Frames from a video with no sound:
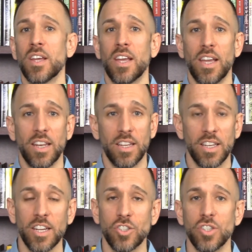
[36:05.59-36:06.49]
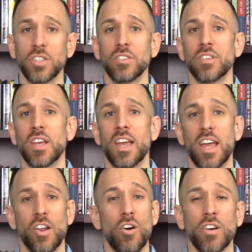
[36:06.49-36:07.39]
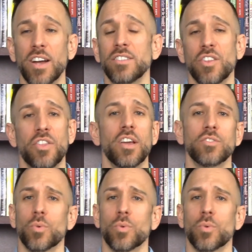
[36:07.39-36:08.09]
and addictions and all kinds of things.